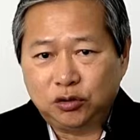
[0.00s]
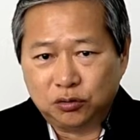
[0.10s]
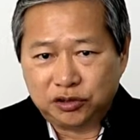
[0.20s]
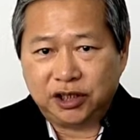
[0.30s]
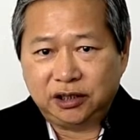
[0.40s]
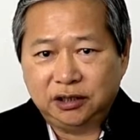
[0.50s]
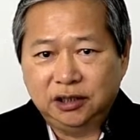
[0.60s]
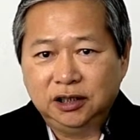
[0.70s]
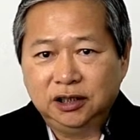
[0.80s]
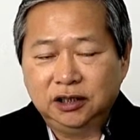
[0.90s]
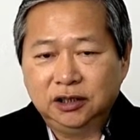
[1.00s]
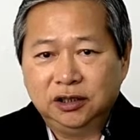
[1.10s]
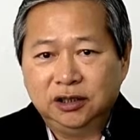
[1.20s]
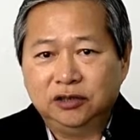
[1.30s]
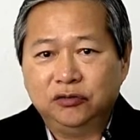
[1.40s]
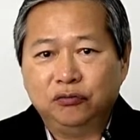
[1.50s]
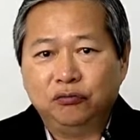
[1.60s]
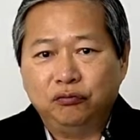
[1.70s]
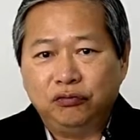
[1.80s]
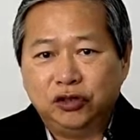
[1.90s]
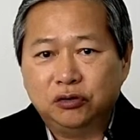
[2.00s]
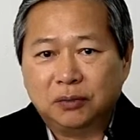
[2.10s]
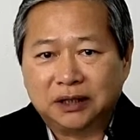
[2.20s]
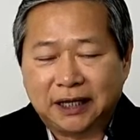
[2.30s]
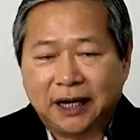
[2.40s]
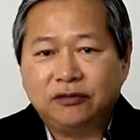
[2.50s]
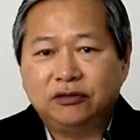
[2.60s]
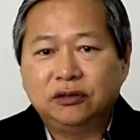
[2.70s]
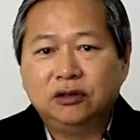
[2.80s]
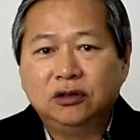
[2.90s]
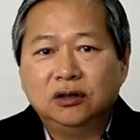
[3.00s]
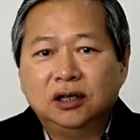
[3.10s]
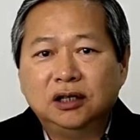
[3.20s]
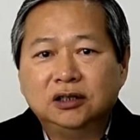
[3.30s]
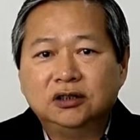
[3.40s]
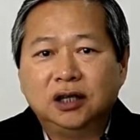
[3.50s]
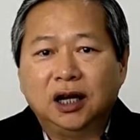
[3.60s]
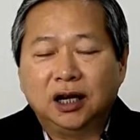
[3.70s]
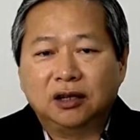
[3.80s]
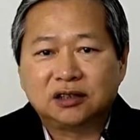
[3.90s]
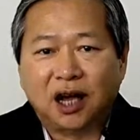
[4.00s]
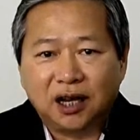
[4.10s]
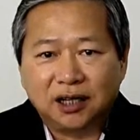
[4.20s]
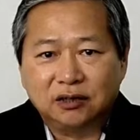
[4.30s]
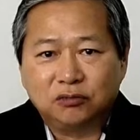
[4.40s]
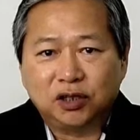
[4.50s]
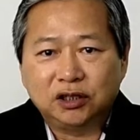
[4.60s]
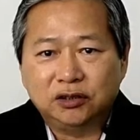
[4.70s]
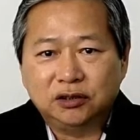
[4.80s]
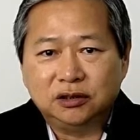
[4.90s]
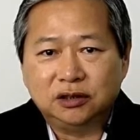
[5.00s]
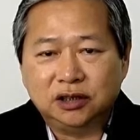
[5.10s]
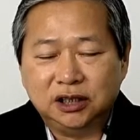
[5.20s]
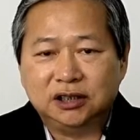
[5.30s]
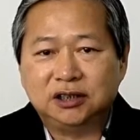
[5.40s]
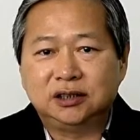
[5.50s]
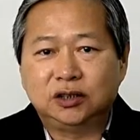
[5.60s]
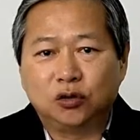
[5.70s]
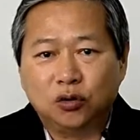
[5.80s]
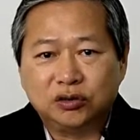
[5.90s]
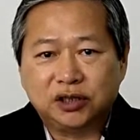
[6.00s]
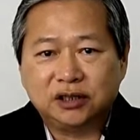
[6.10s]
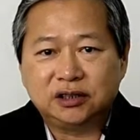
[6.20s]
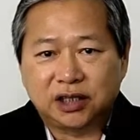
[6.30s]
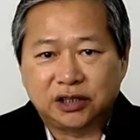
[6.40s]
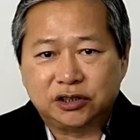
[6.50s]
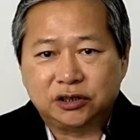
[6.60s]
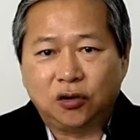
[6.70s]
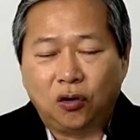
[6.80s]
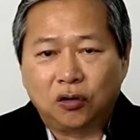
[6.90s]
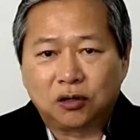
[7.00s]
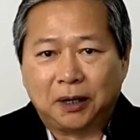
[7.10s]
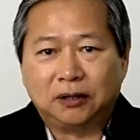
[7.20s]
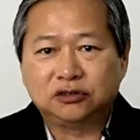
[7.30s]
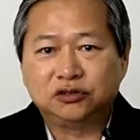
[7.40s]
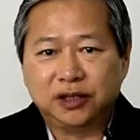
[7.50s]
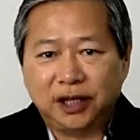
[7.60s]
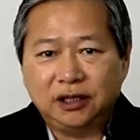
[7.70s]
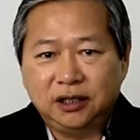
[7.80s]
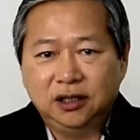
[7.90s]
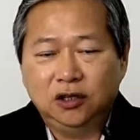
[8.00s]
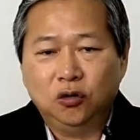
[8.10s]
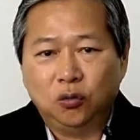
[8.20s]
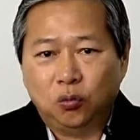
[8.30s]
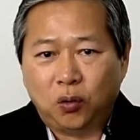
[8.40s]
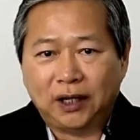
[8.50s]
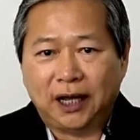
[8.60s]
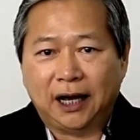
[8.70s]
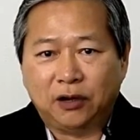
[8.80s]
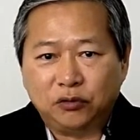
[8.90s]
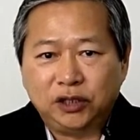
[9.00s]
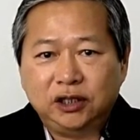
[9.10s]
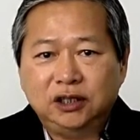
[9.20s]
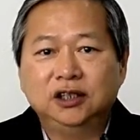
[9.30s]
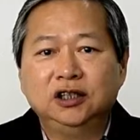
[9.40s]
coaching, you must have a target. What is the coaching session all about today? What are we,